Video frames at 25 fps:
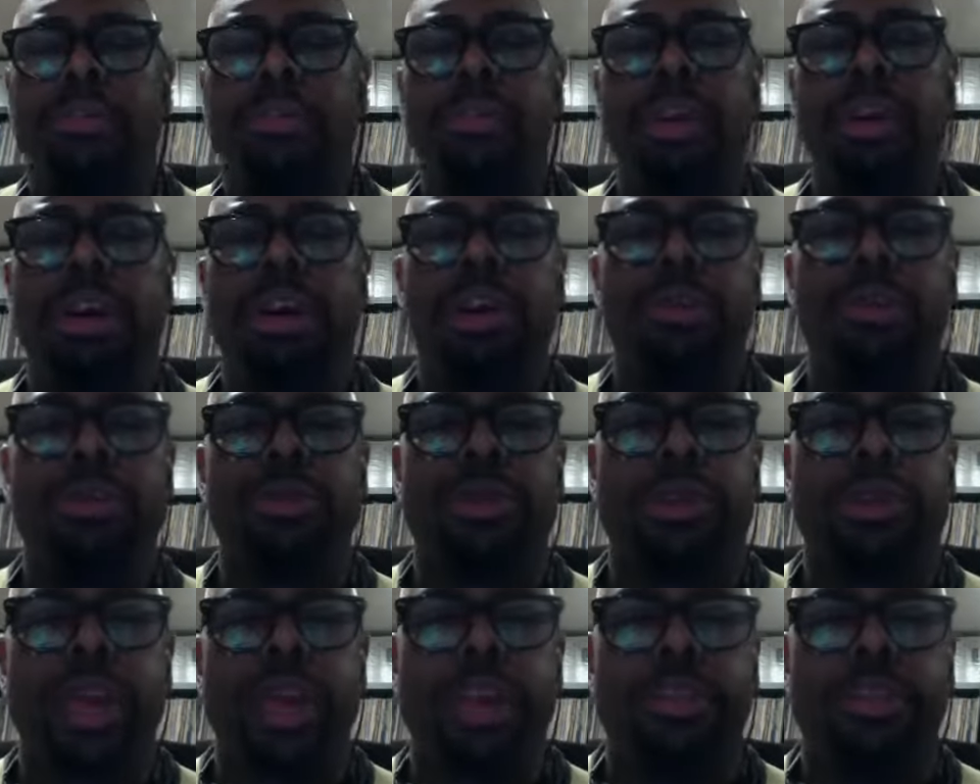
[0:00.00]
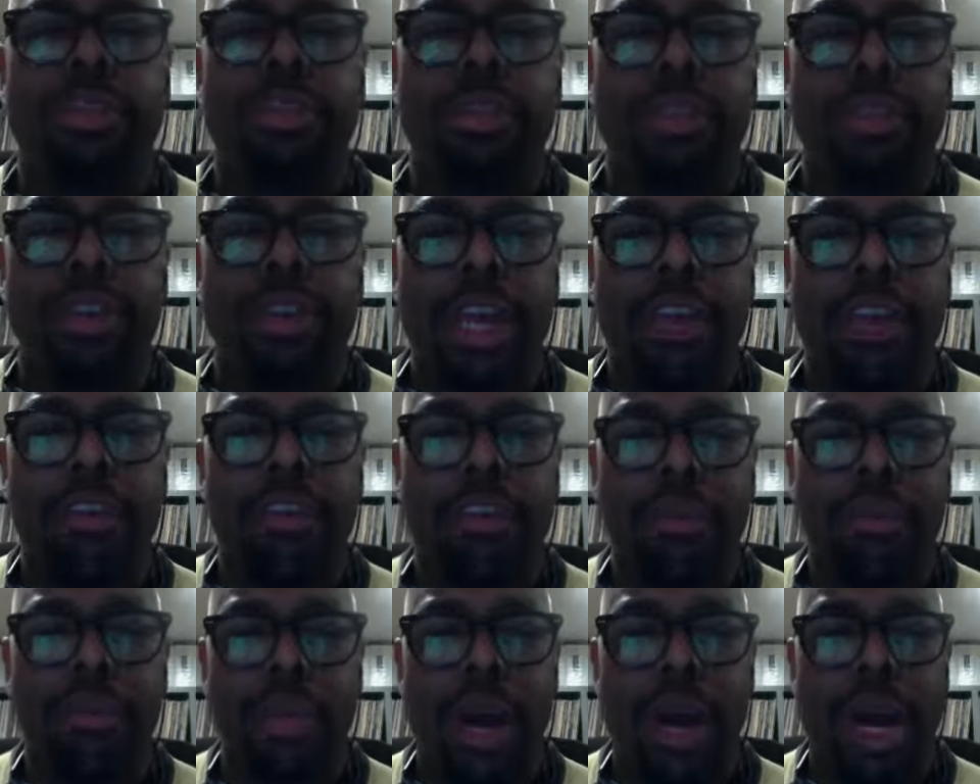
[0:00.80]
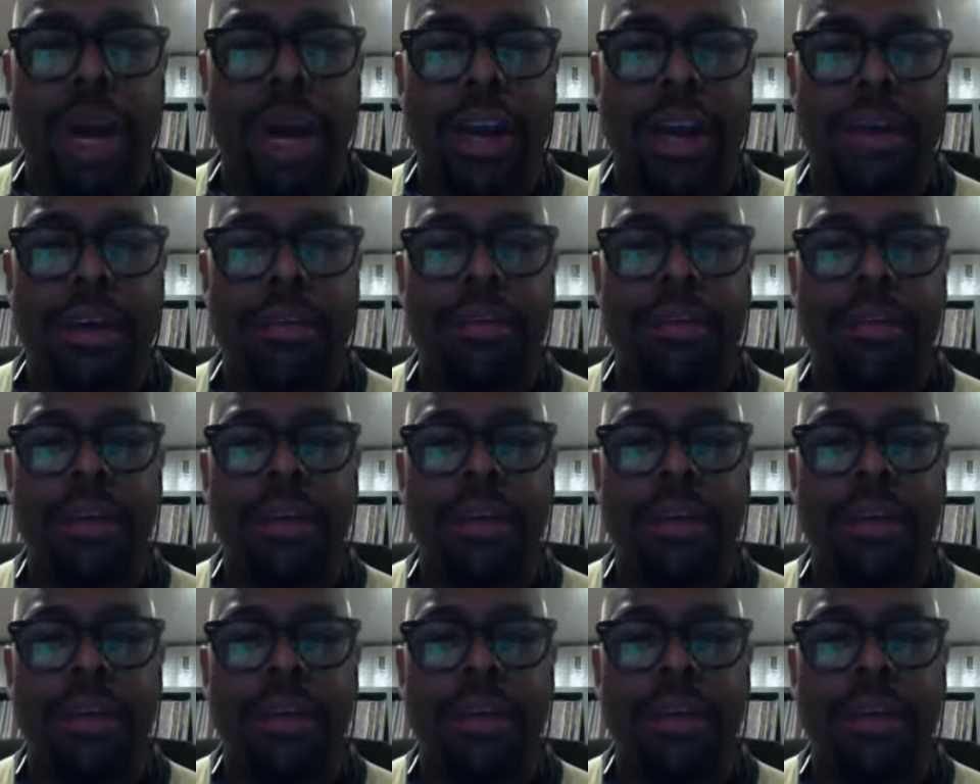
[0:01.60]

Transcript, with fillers: three hundred stations nationwide.